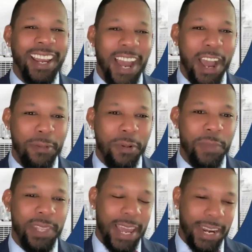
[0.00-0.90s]

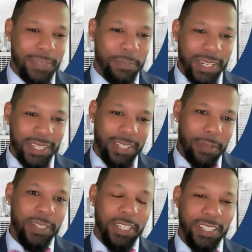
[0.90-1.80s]
But that has put us in
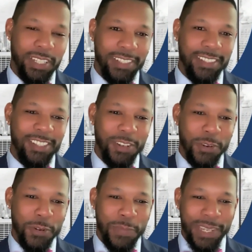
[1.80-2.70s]
a position
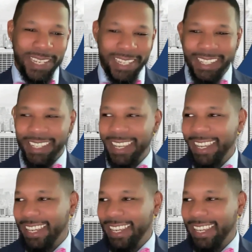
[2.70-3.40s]
to be